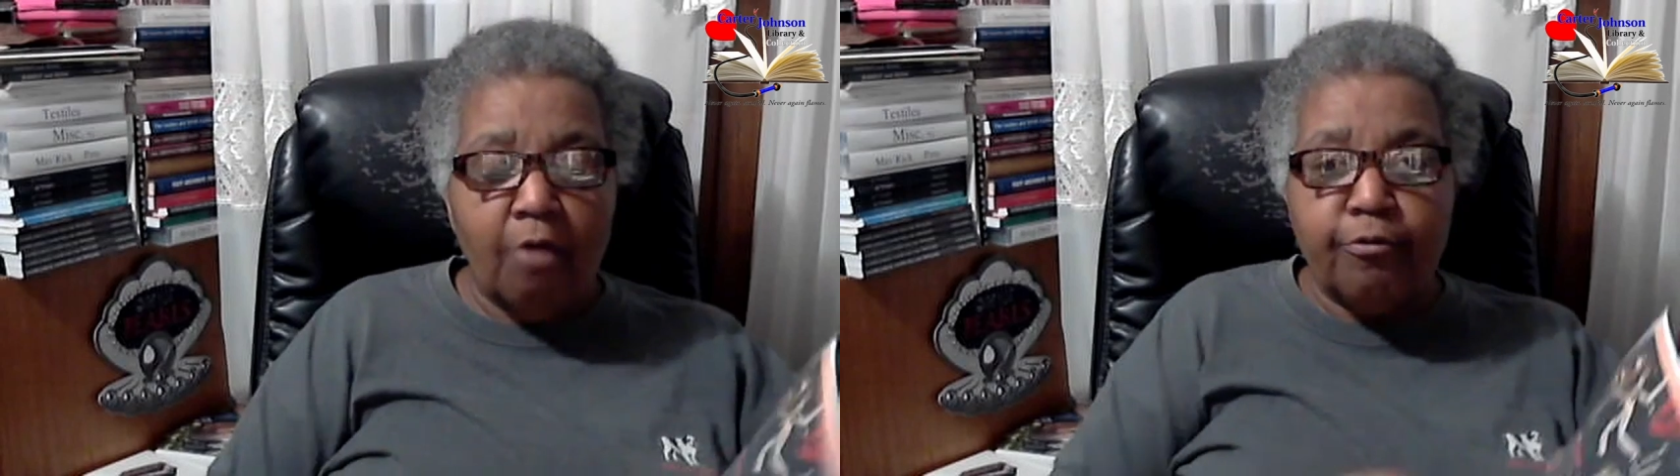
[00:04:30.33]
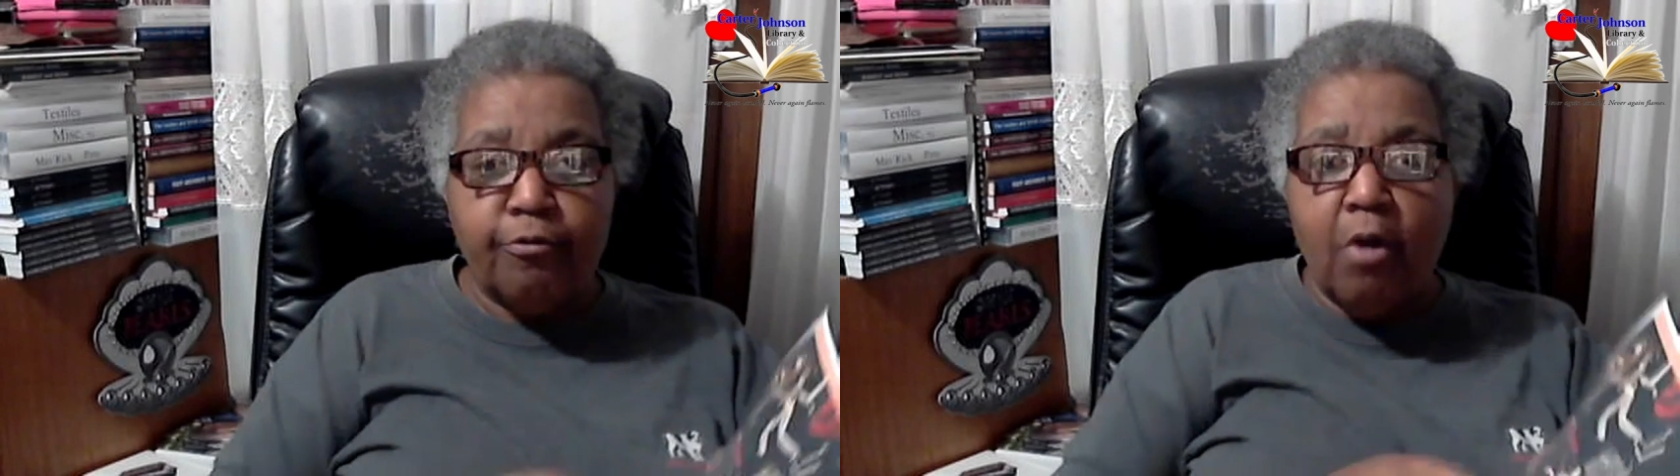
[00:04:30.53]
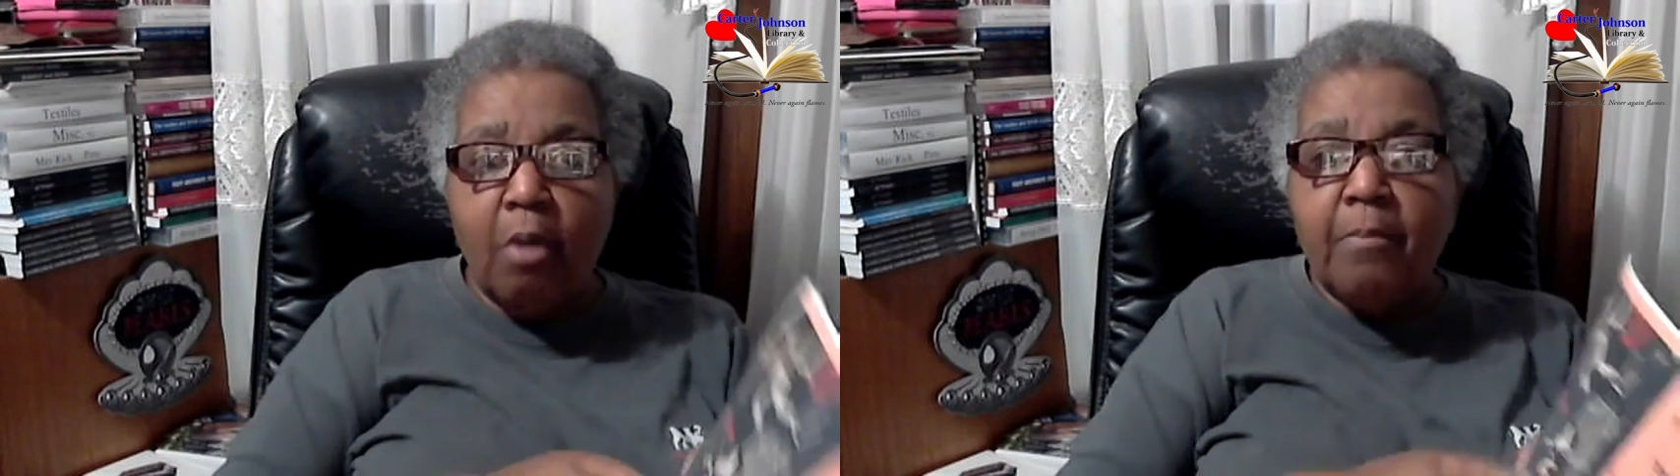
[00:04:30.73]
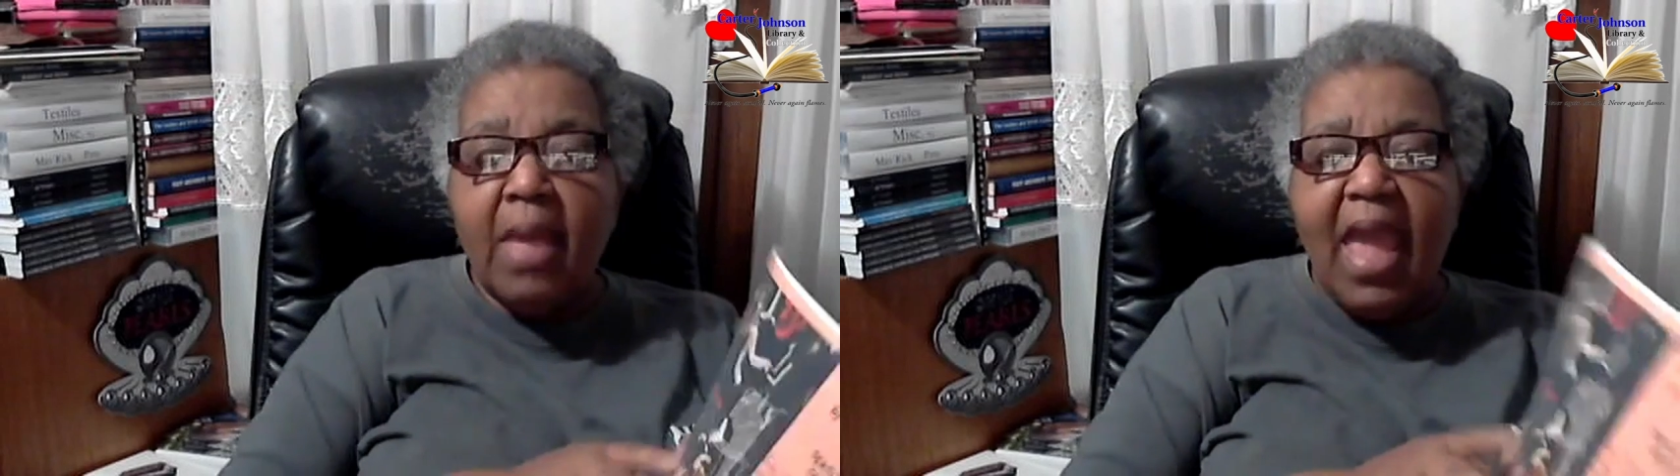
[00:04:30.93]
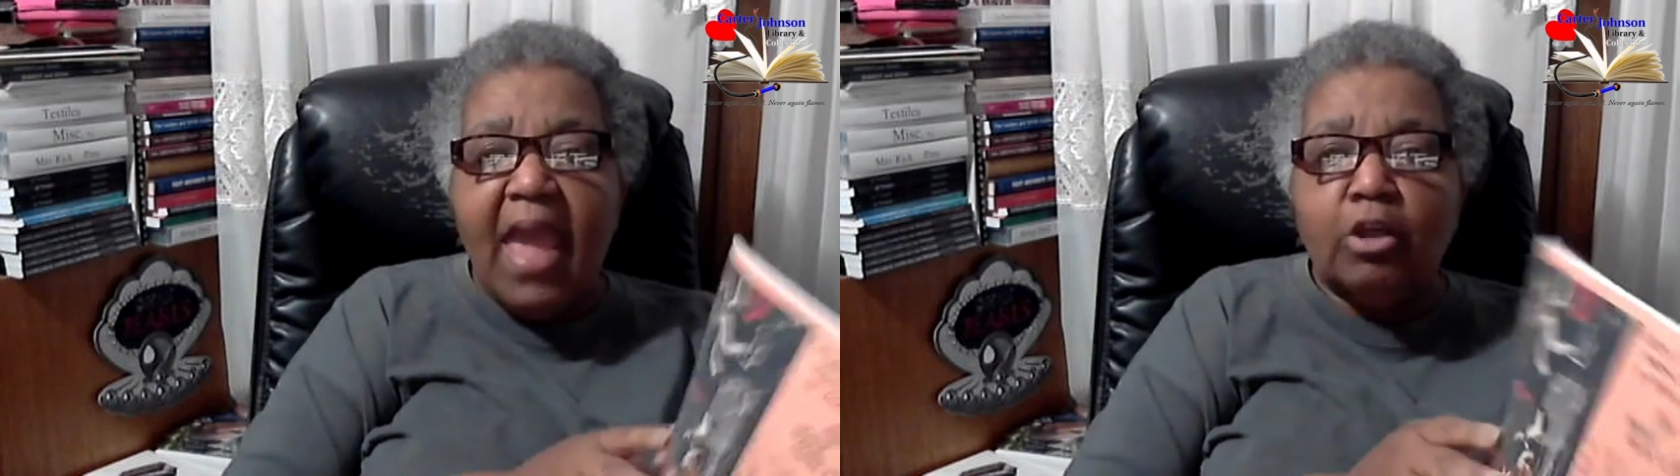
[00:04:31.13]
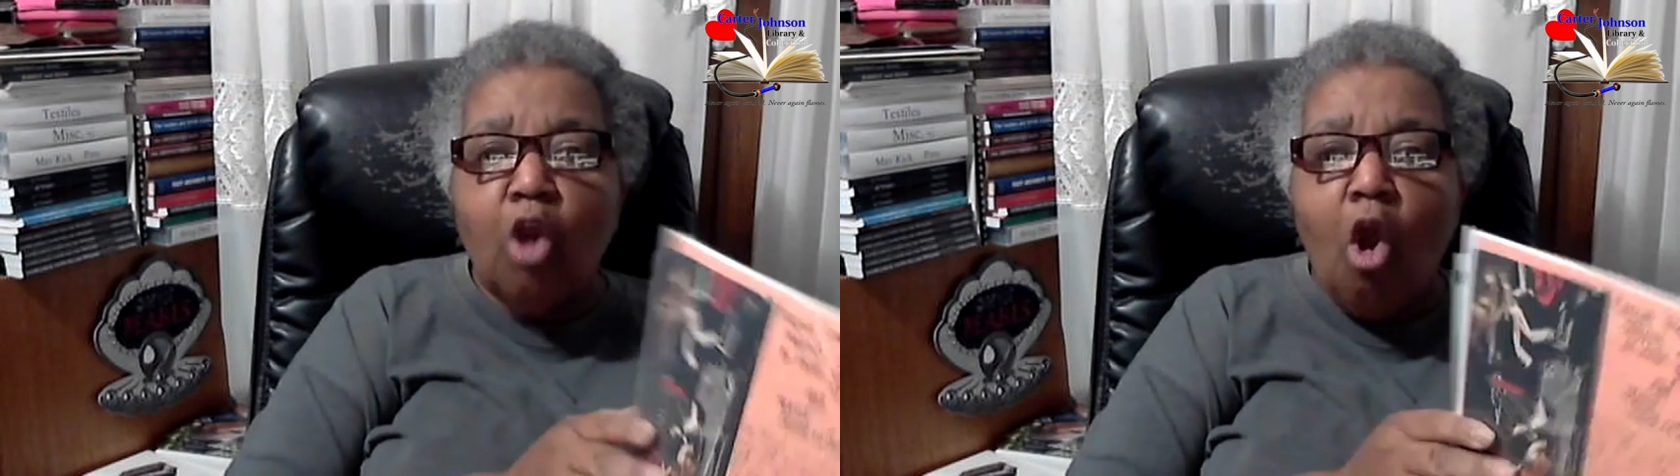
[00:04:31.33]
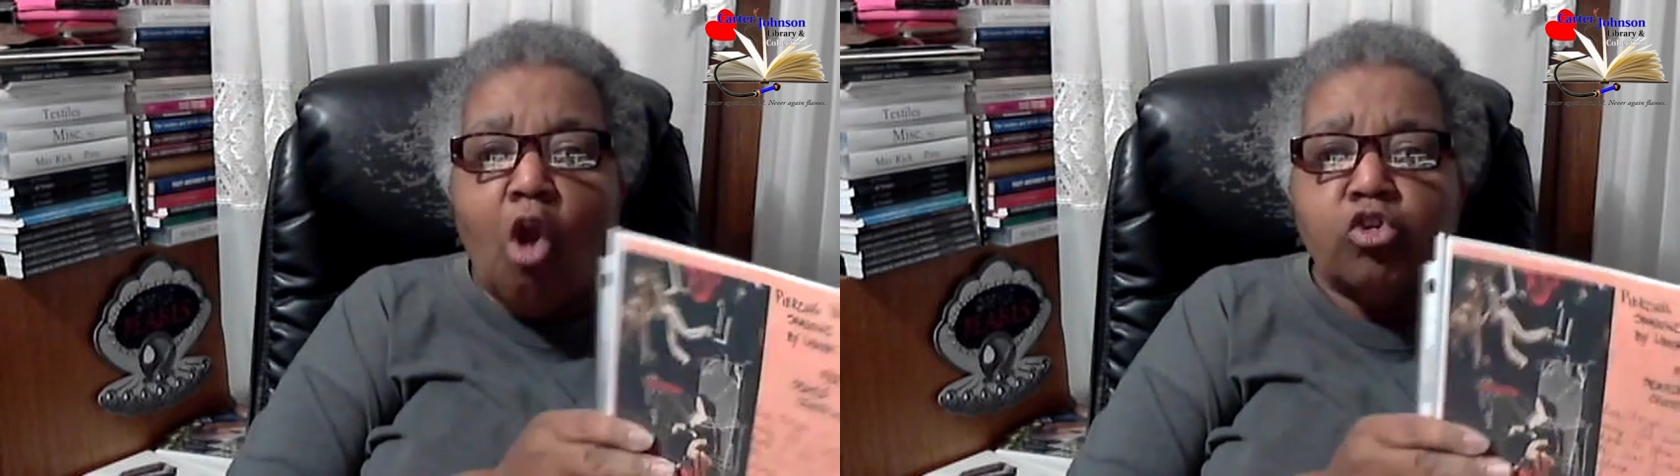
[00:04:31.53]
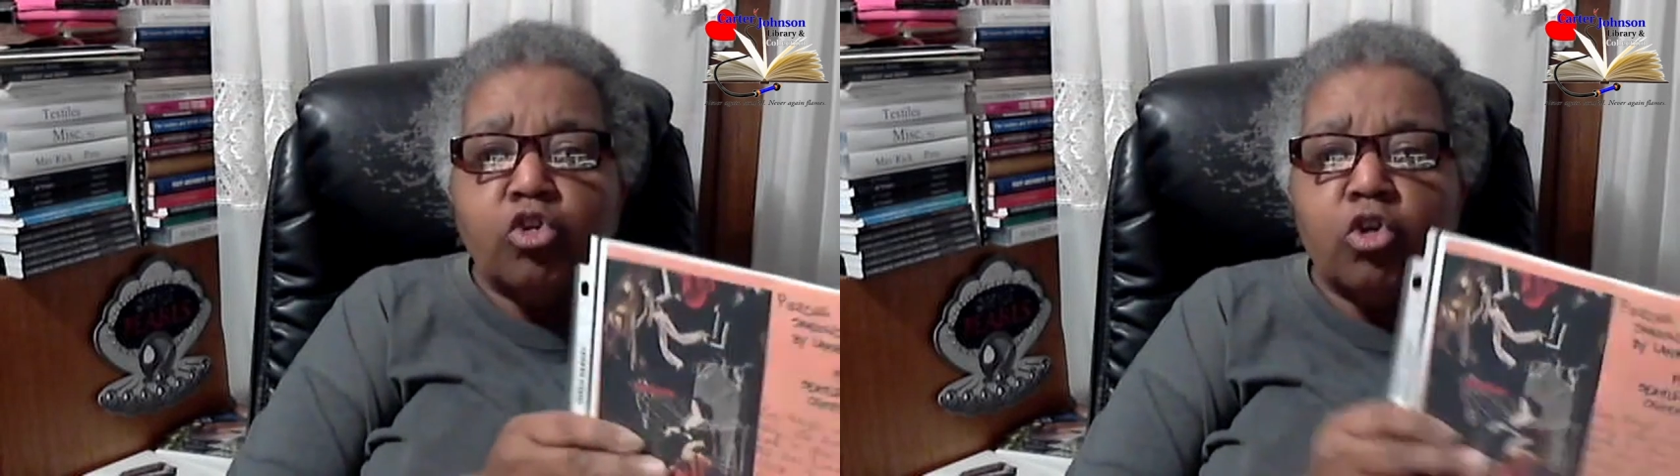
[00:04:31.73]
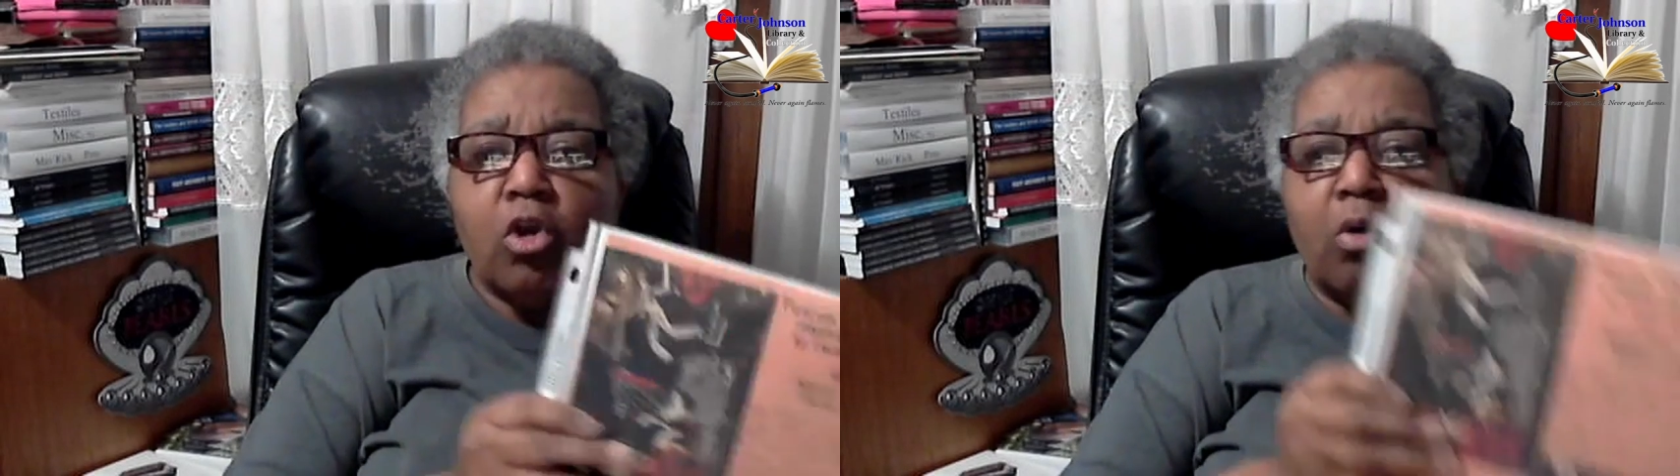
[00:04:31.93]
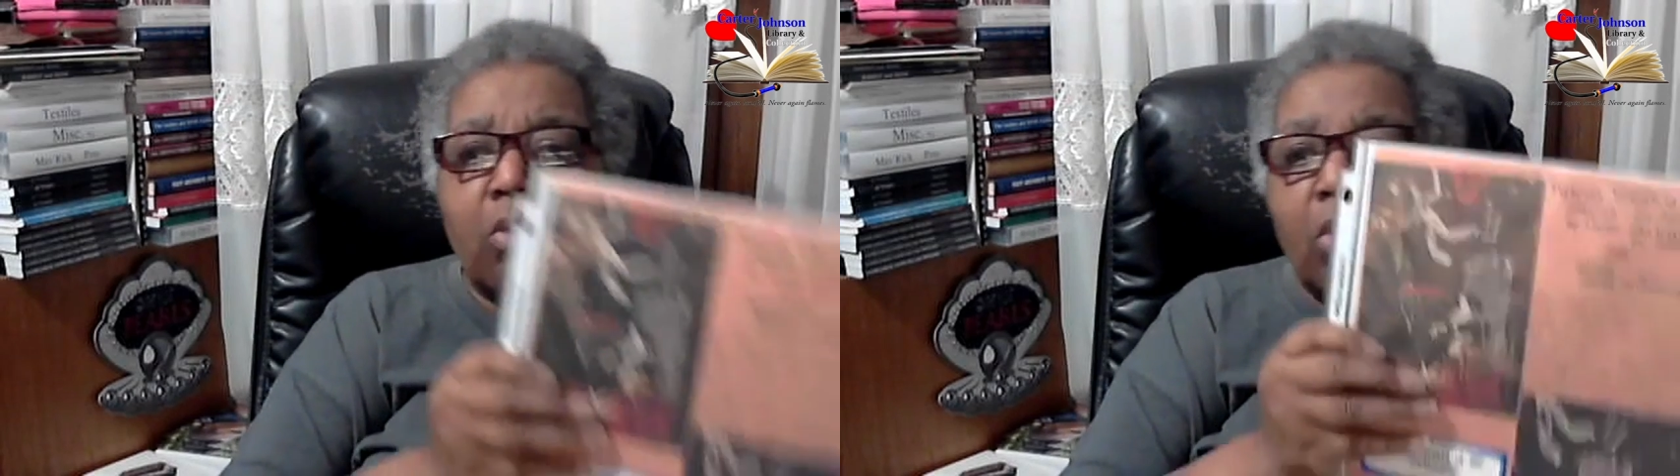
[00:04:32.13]
from an art
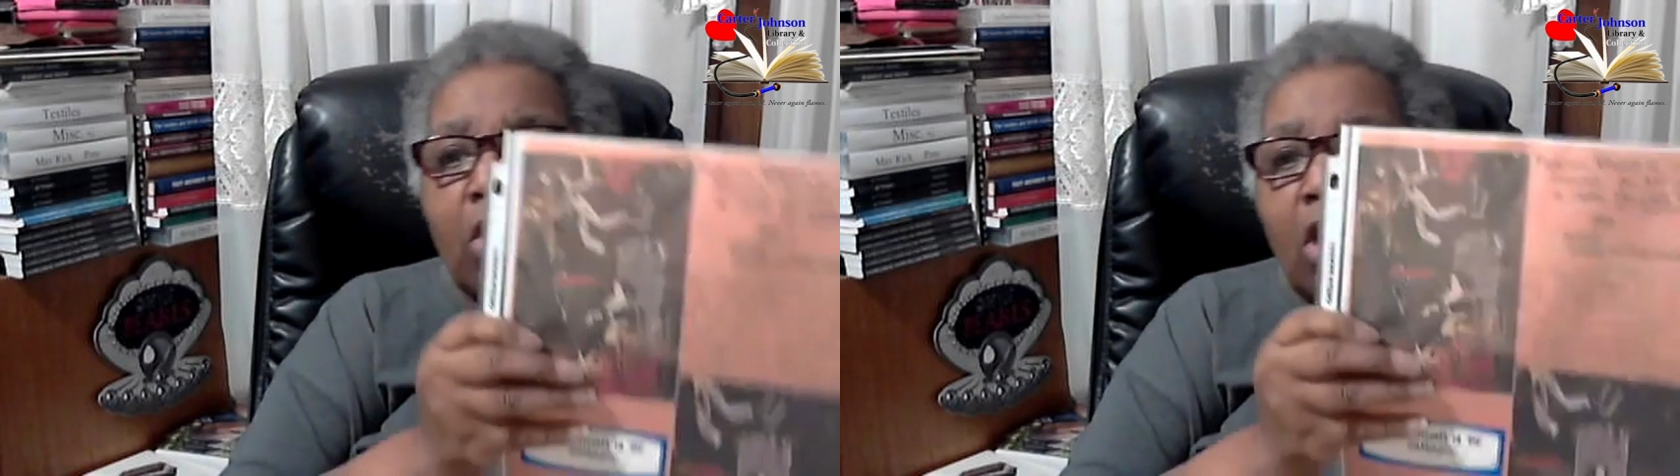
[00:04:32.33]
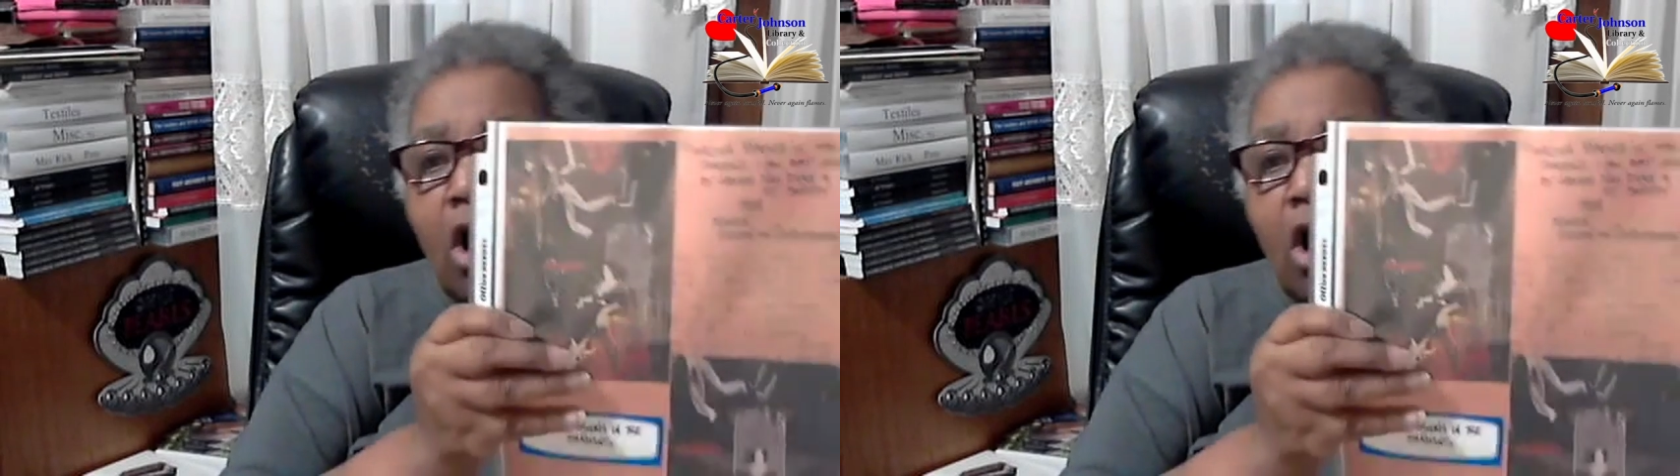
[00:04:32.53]
show